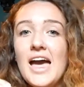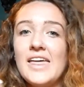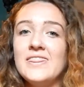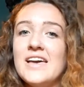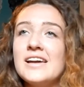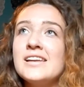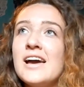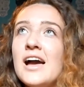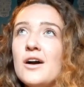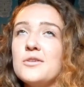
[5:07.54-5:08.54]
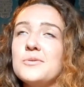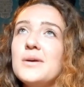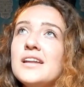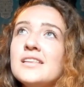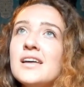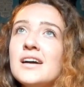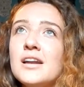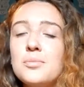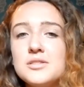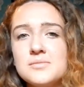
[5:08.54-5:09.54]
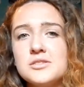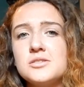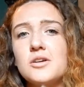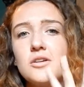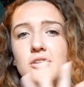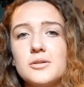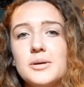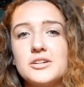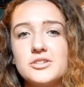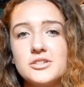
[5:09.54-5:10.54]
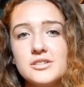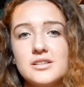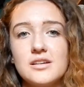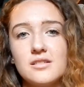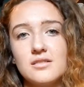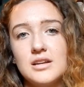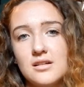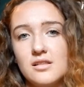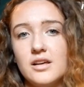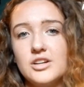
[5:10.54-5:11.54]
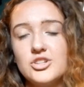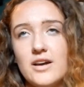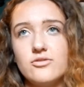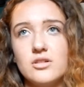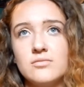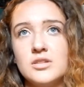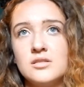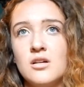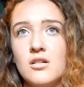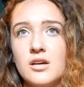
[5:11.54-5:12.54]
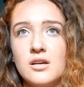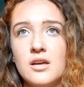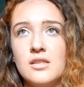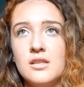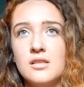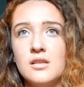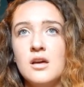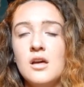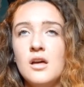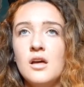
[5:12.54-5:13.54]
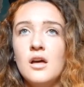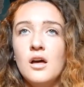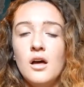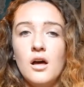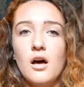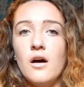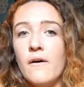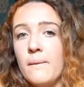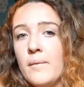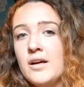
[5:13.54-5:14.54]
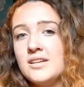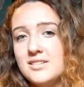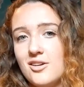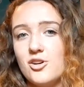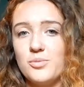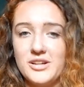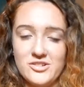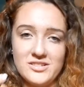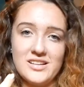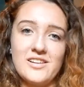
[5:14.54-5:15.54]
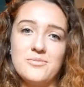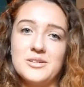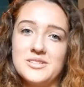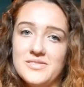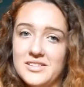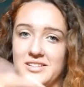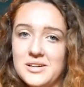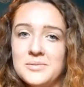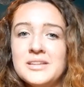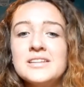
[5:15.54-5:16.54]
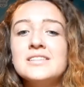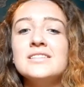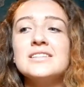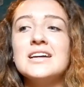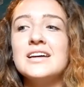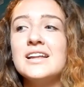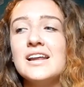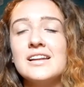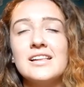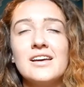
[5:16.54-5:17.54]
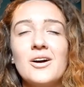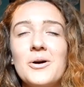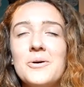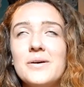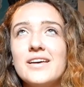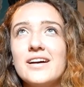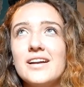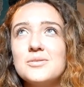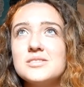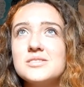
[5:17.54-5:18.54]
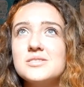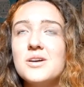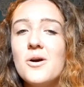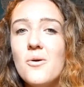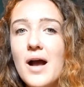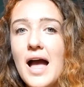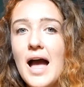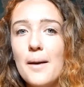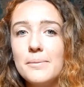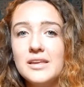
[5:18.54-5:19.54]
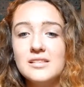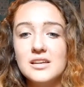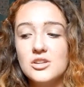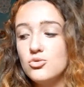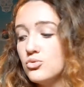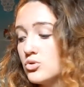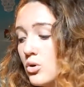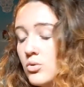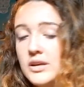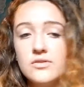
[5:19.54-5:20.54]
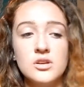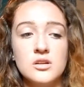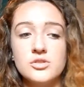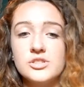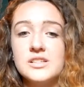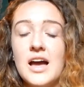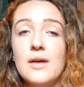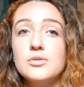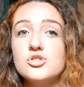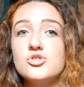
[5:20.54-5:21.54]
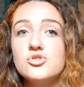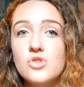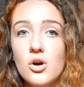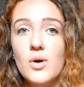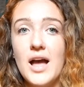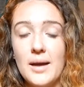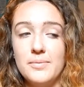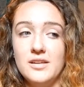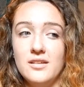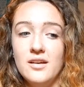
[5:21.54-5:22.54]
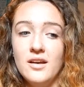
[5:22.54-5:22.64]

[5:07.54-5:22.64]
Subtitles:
And then I was waiting in line. I'll put some stalker pictures like in a collage after I'm done talking, and then stalker pictures like of Pierce Savelle like coming in the tent, and I'm like, oh my god, I was so happy, like you don't even understand. I was so happy.